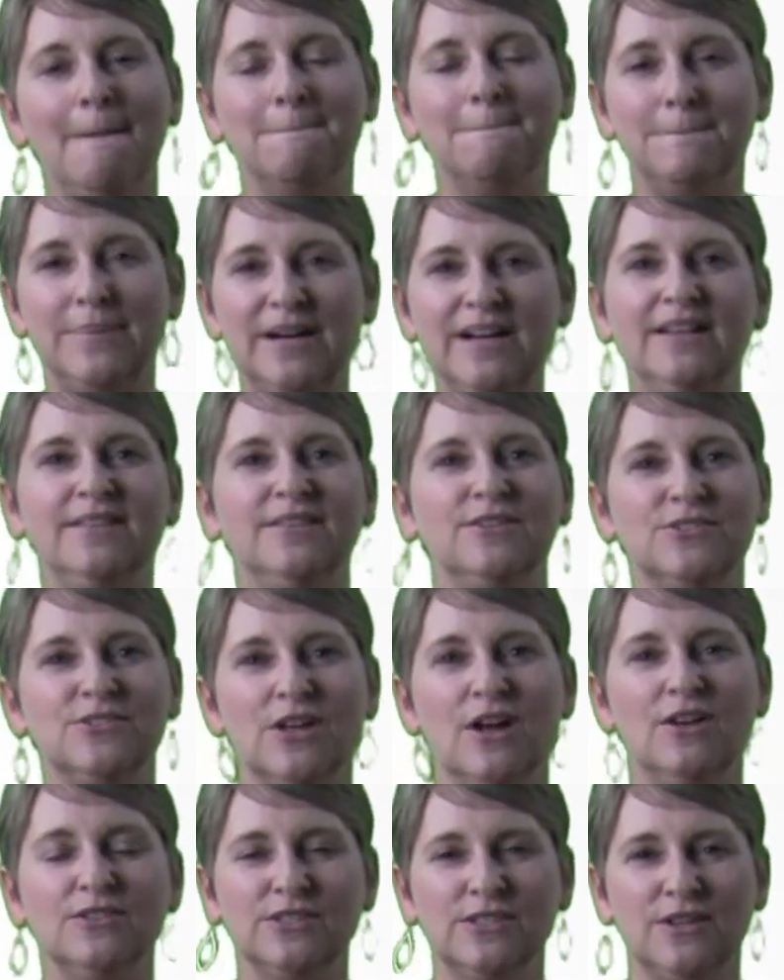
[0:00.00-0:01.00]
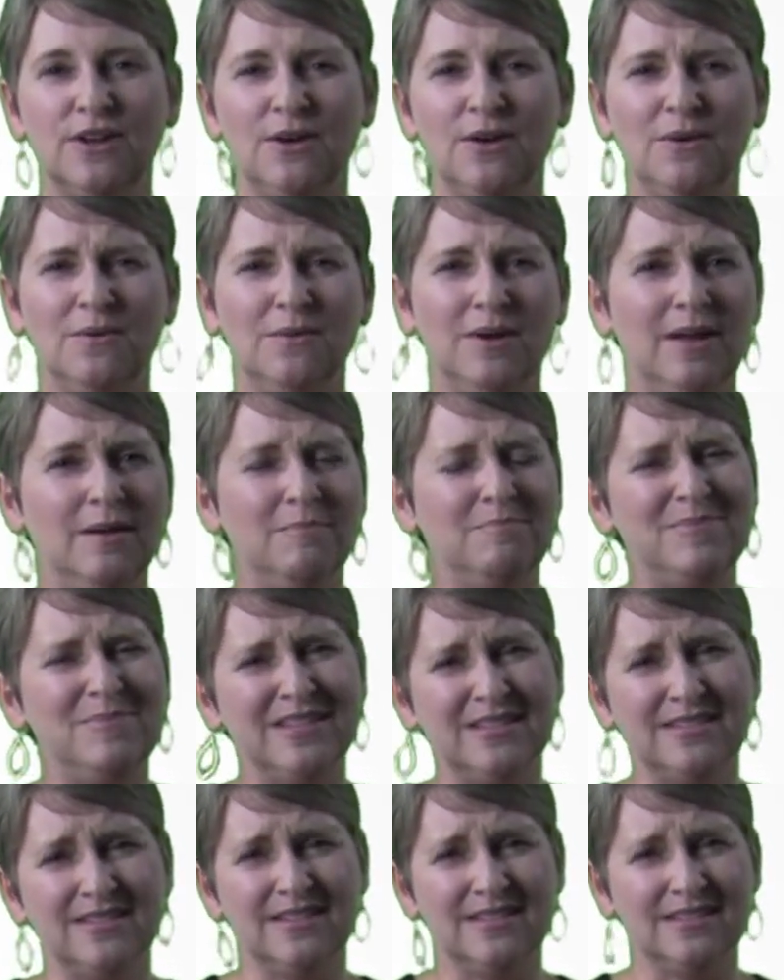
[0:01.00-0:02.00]
but there's also a
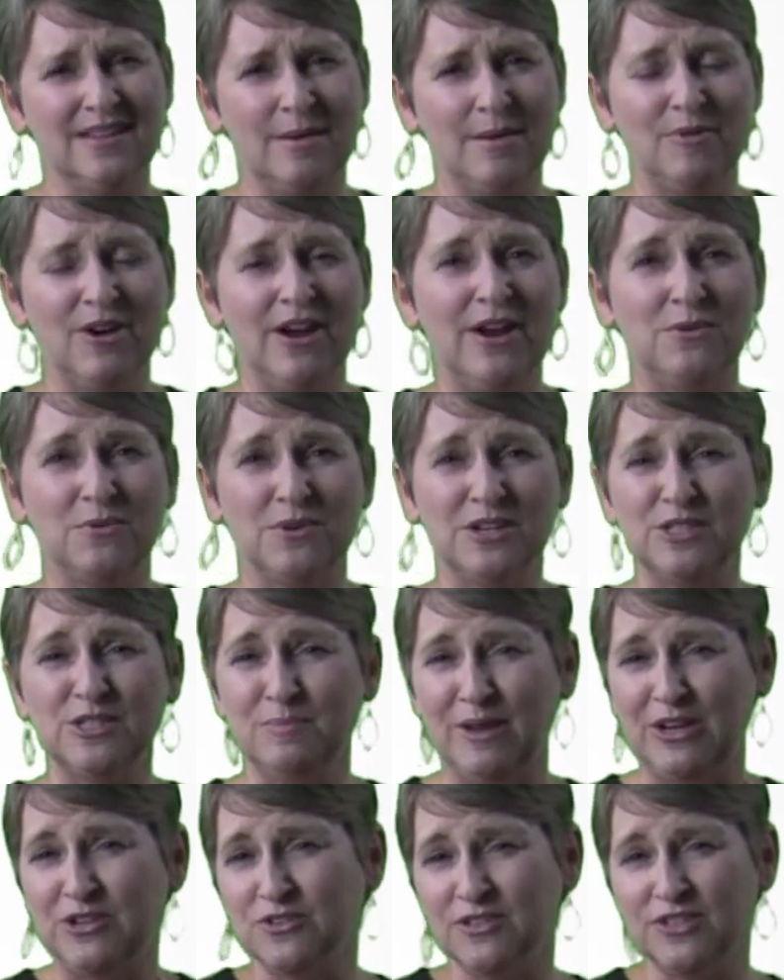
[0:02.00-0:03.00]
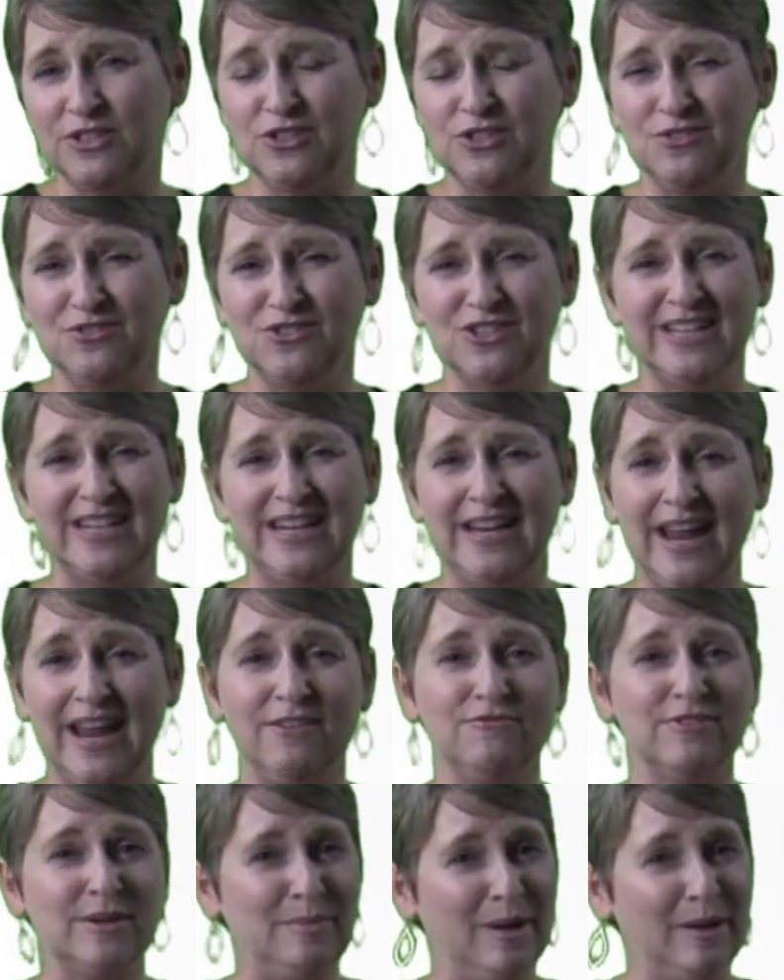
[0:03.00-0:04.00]
business librarian or a specialist usually in
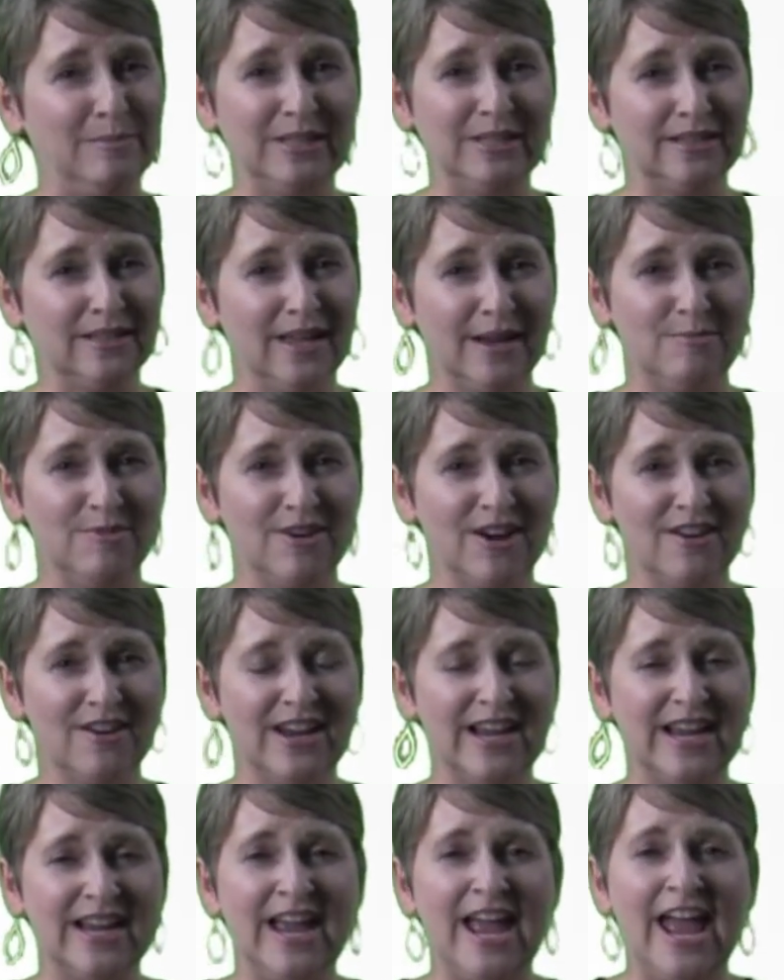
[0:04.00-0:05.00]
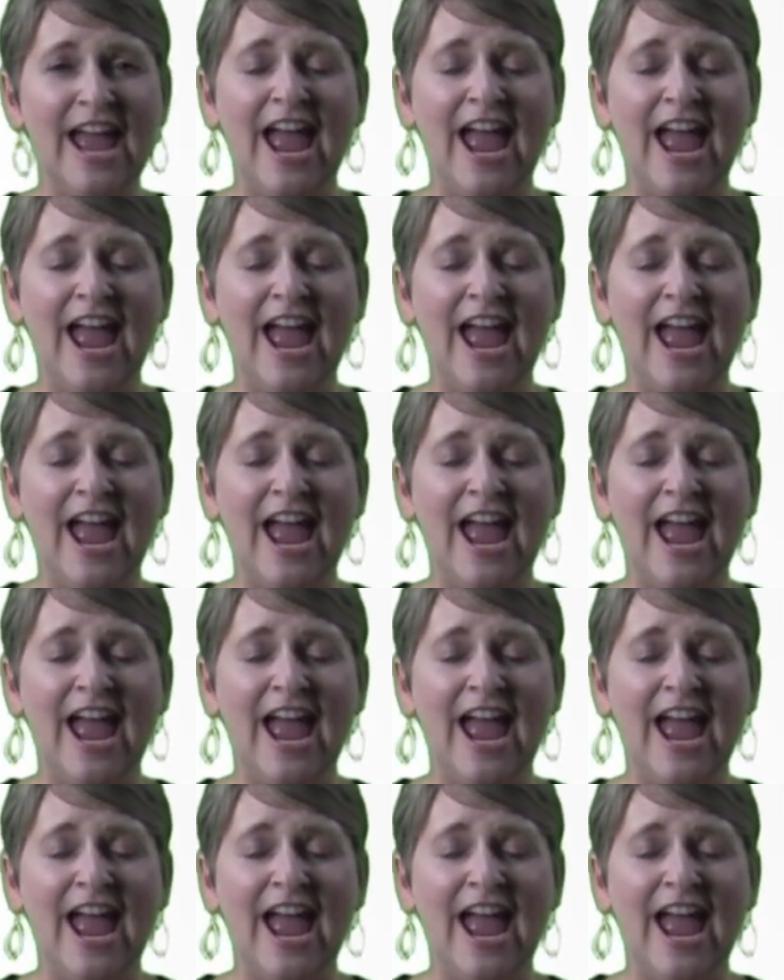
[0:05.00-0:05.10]
every public library.